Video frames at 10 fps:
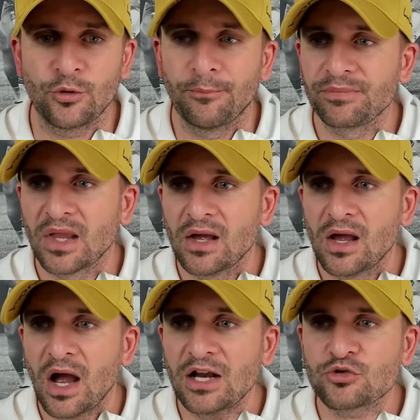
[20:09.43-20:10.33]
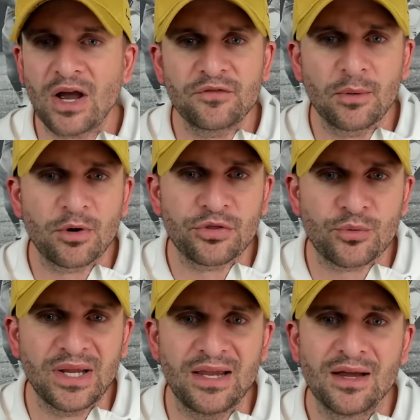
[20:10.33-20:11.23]
All right, draft number
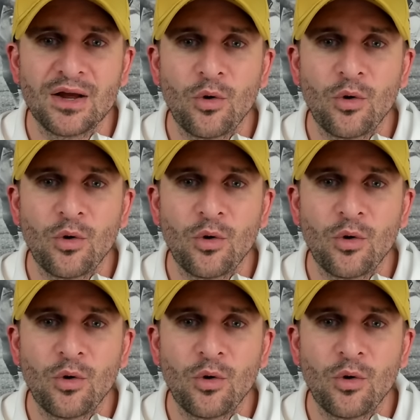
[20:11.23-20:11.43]
3,